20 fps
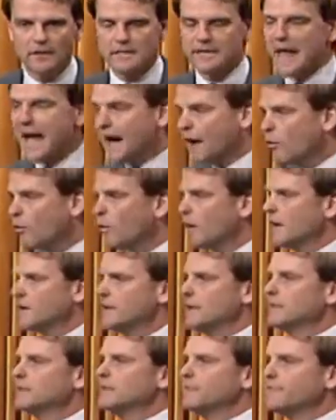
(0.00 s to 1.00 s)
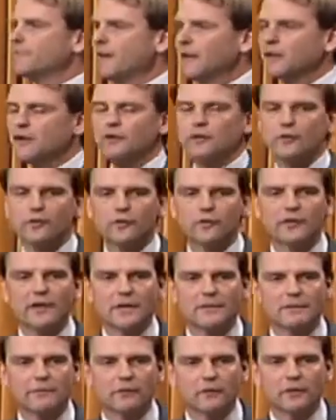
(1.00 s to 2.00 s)
now wanting to fetter those
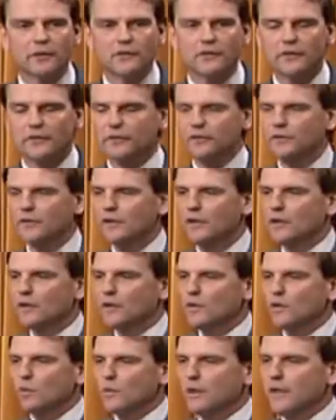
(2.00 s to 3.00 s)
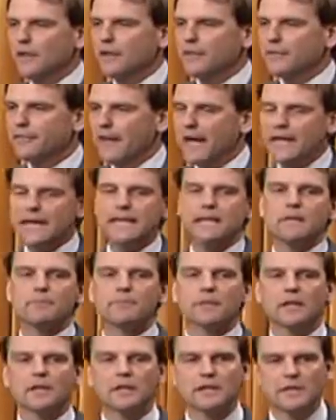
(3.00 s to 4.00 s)
same forces with an
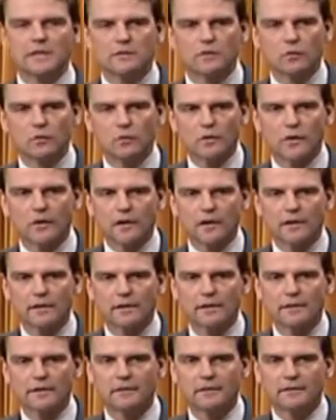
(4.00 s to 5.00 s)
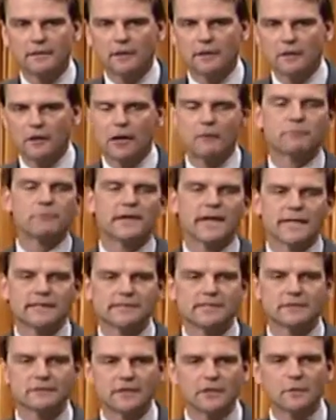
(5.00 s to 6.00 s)
inability to work
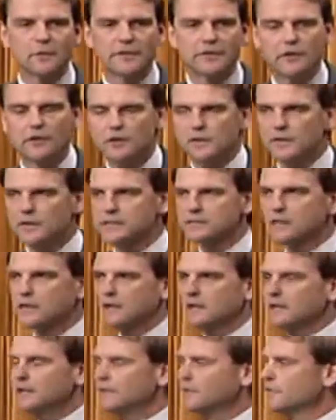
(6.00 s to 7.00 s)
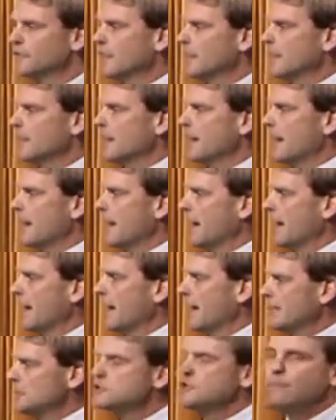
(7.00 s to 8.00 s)
comprehensively with their US colleagues,
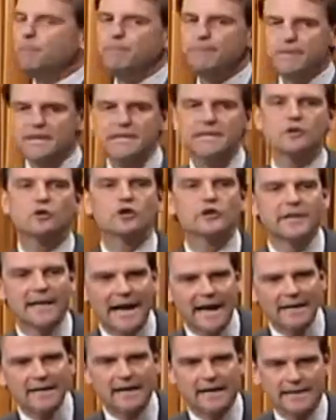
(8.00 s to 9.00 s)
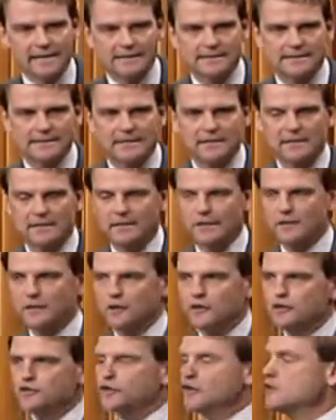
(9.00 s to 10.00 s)
and to be good allies,
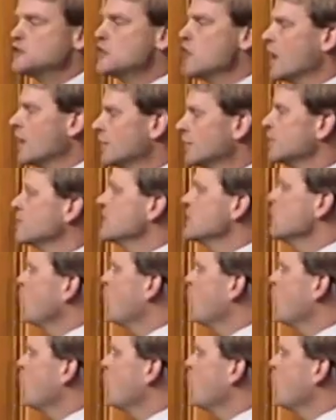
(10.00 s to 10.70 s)
to be